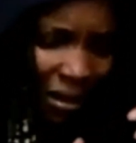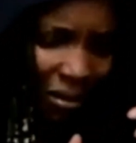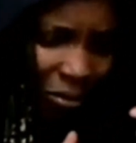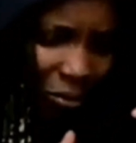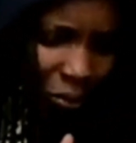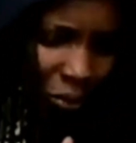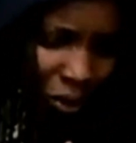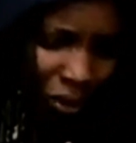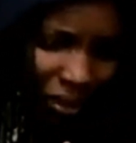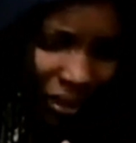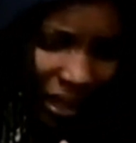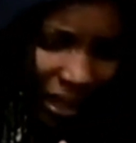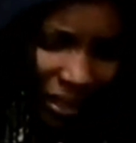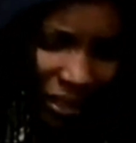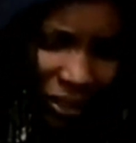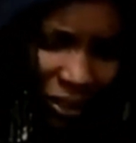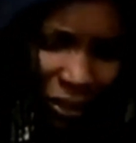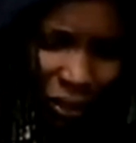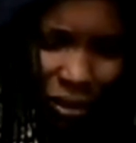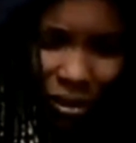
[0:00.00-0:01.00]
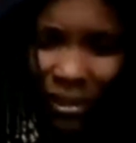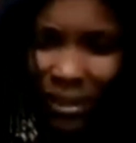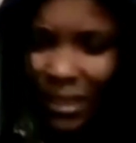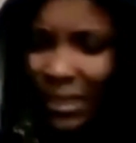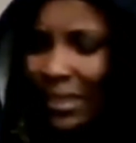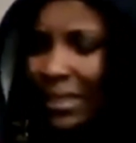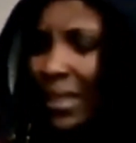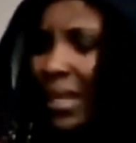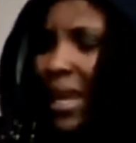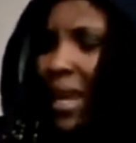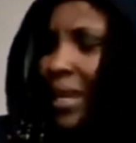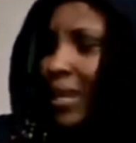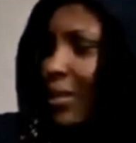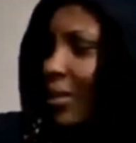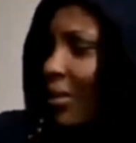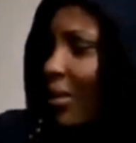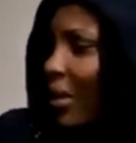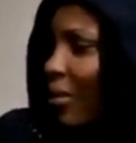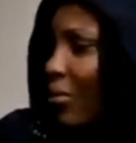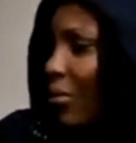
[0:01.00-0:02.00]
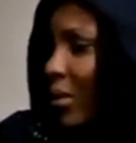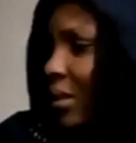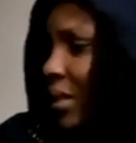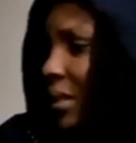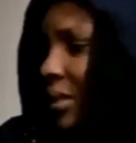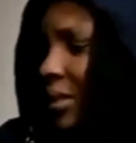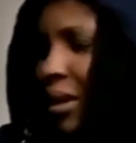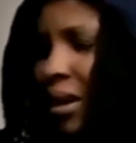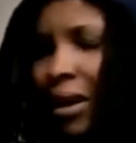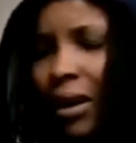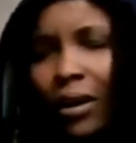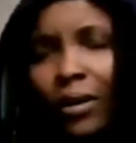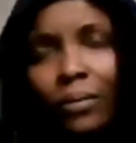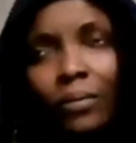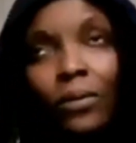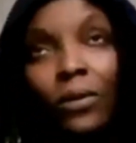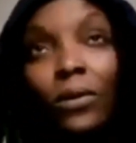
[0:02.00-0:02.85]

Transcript: one has lost his leg, the other one his arm.